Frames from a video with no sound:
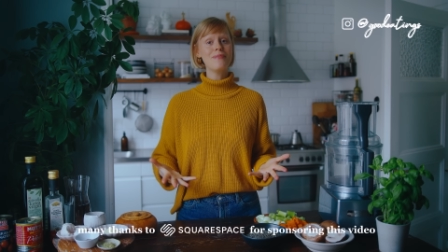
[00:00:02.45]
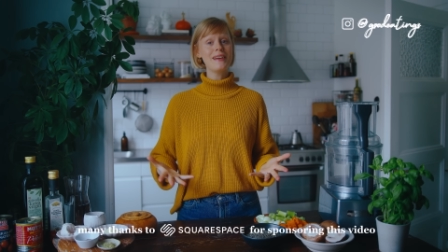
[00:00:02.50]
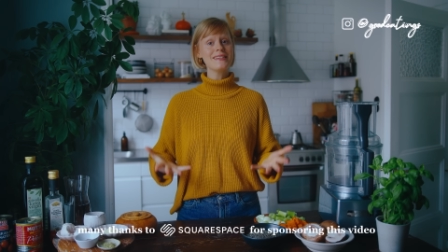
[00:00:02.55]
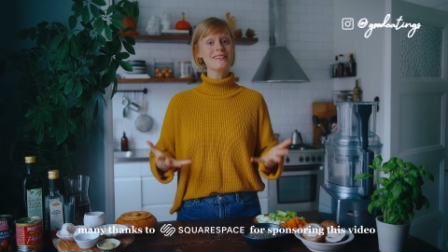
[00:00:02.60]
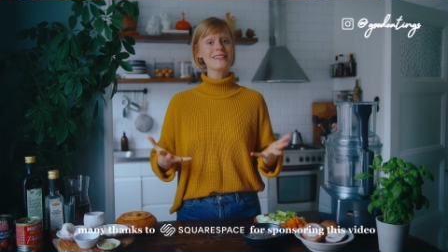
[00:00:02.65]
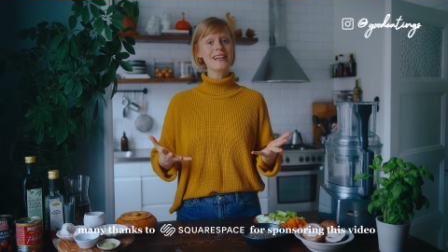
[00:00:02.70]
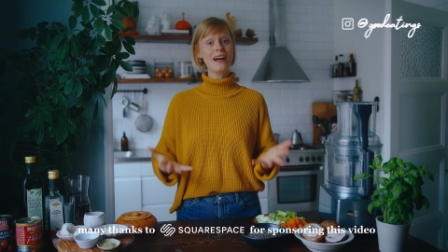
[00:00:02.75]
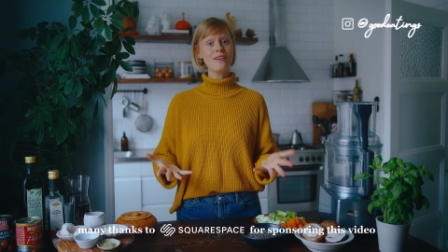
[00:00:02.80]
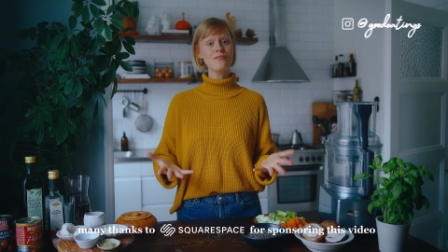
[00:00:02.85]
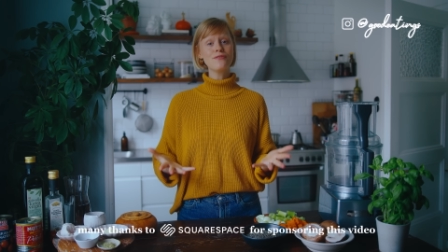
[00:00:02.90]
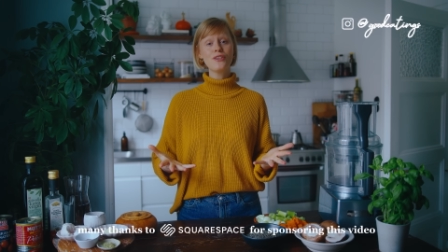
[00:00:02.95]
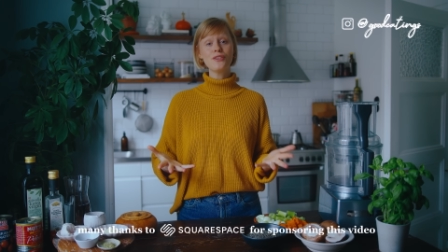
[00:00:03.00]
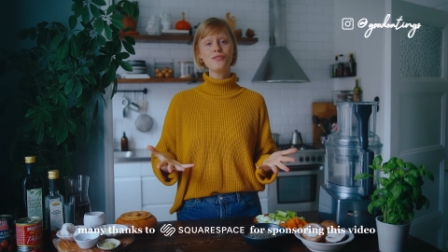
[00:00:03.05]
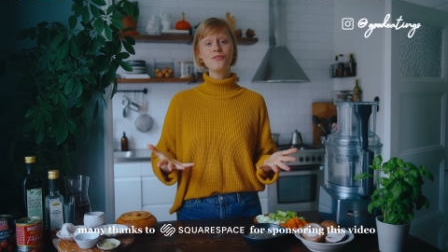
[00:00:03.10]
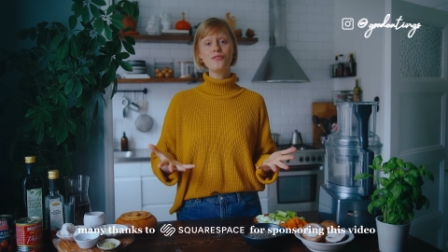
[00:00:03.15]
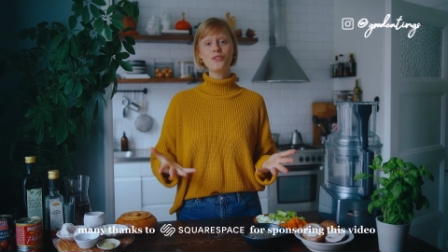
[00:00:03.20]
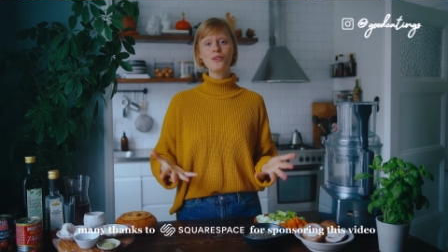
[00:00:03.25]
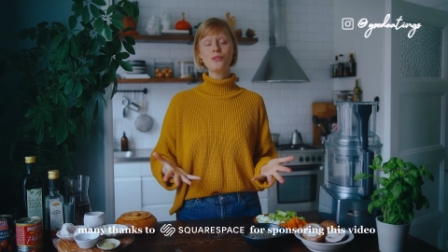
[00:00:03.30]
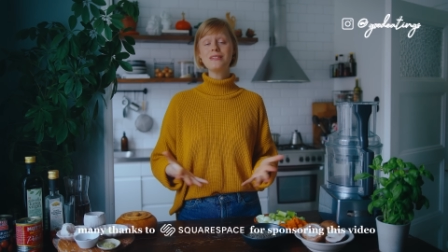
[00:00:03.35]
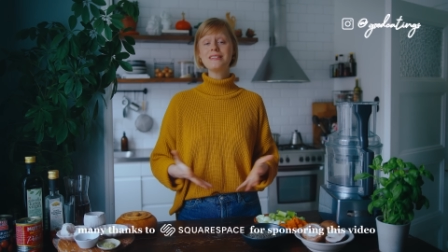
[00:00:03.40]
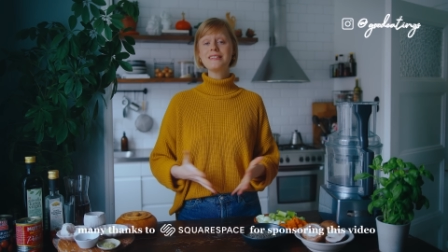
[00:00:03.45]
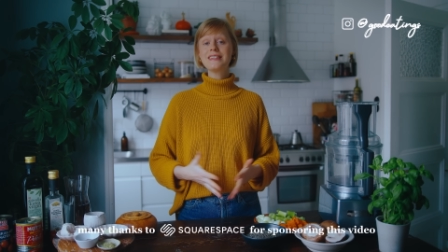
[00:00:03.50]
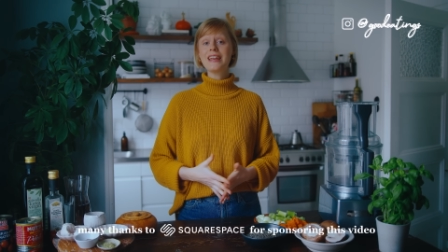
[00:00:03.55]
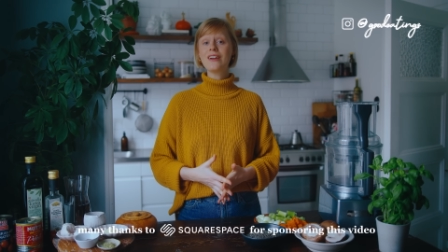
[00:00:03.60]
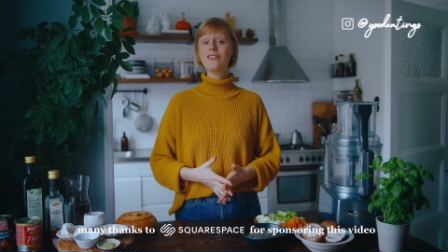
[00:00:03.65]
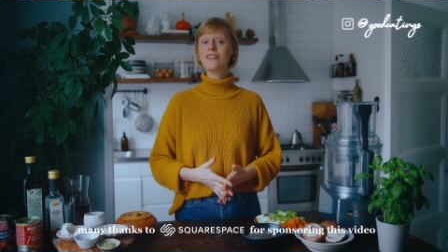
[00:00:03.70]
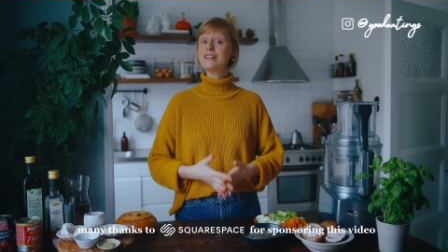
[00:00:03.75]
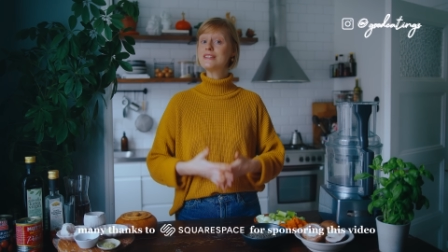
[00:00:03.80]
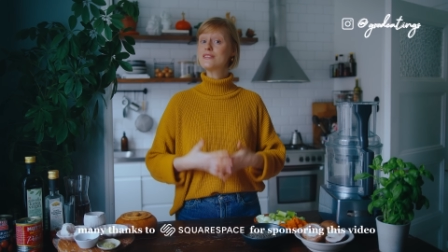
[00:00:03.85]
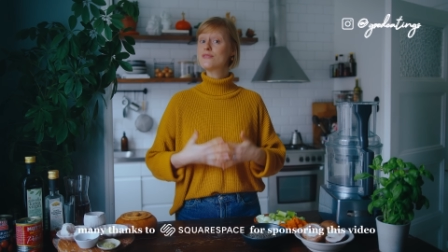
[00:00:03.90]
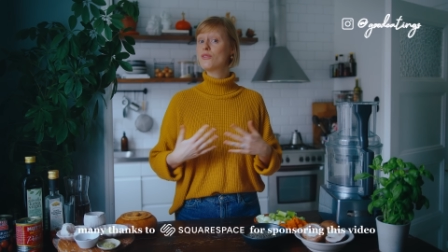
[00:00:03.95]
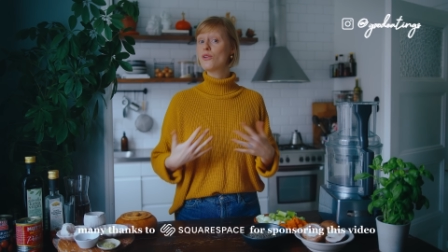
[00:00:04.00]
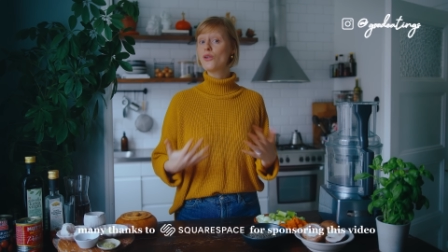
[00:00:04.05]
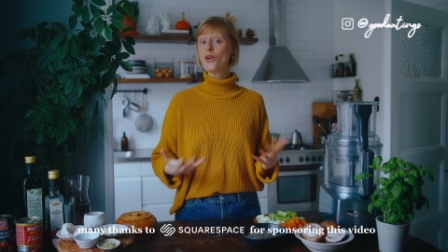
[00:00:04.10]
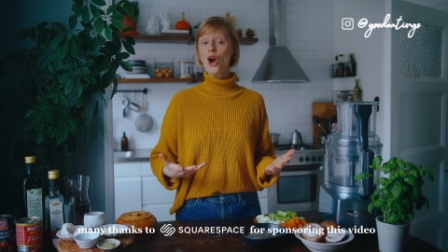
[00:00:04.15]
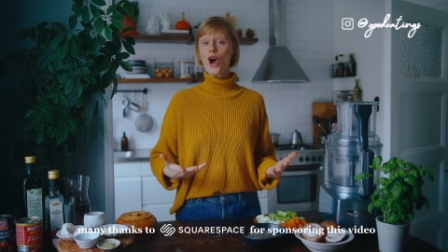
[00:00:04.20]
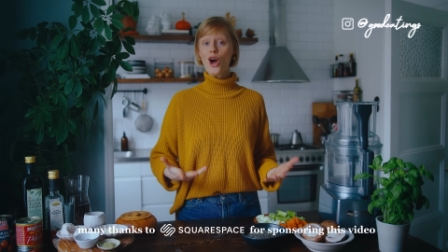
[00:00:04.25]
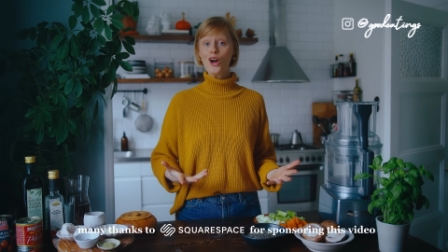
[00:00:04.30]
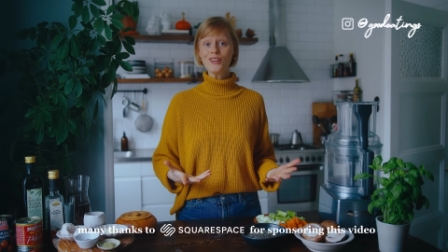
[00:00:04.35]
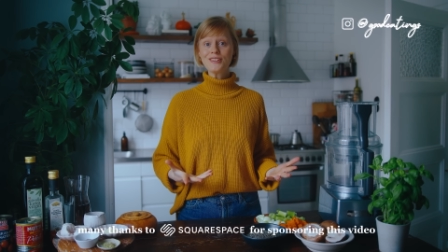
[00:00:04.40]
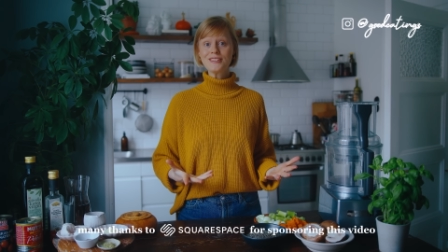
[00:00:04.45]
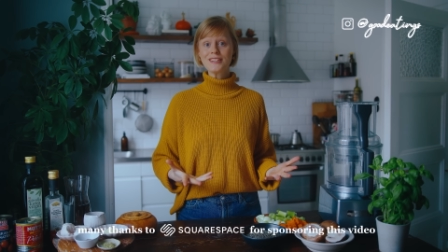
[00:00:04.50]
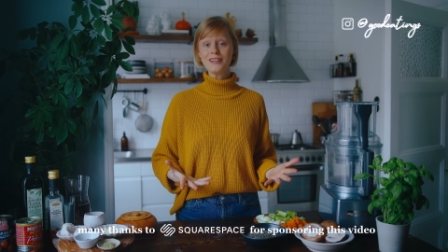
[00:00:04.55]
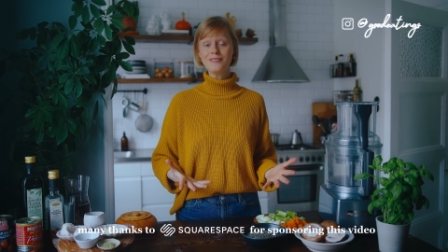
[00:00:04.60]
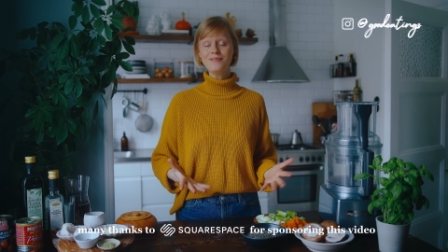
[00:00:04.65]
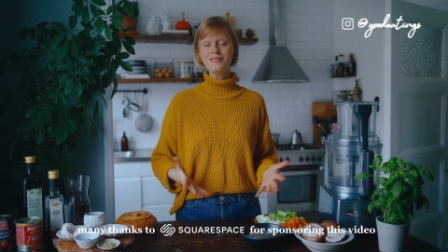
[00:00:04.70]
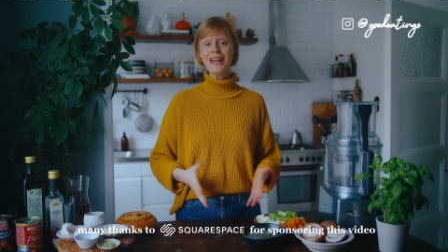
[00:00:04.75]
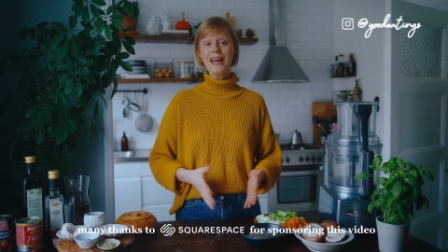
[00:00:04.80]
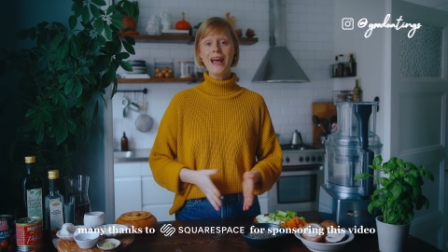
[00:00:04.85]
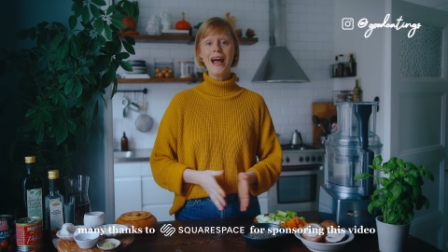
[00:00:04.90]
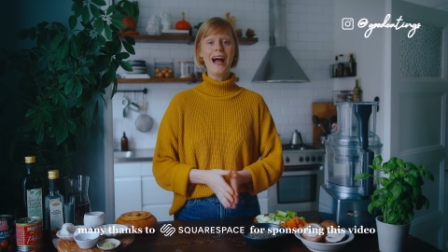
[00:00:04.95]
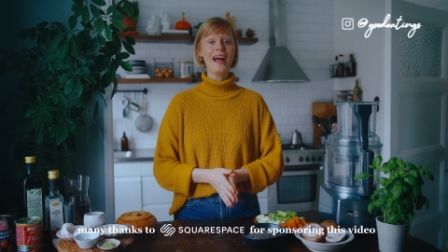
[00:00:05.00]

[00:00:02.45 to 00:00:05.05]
based comfort food series for autumn.